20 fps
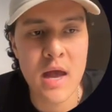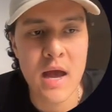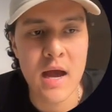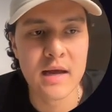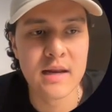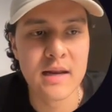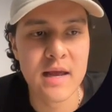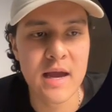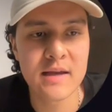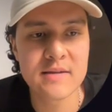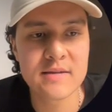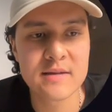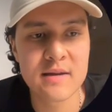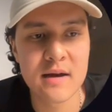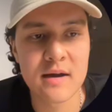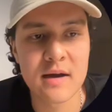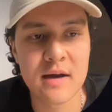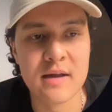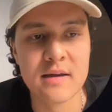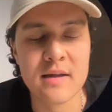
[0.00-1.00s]
And
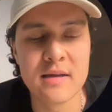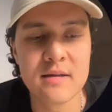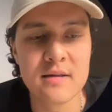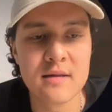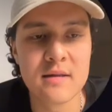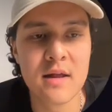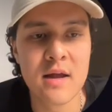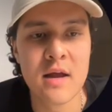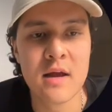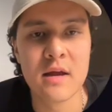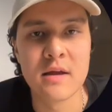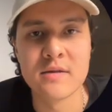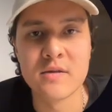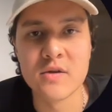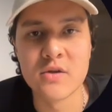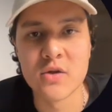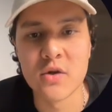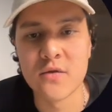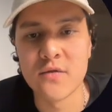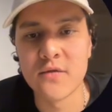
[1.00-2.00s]
haystack and needle
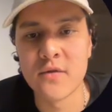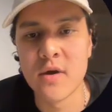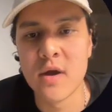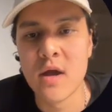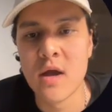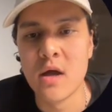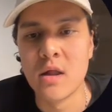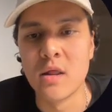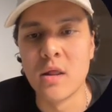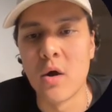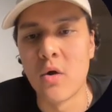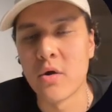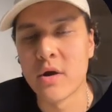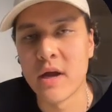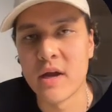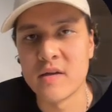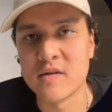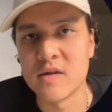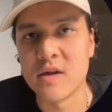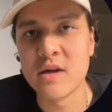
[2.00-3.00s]
consist of
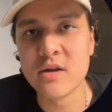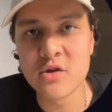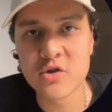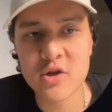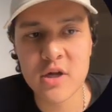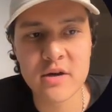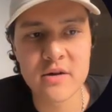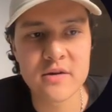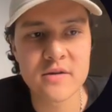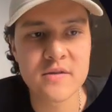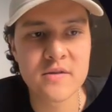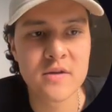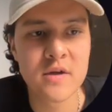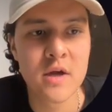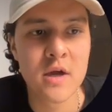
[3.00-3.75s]
lowercase English letters,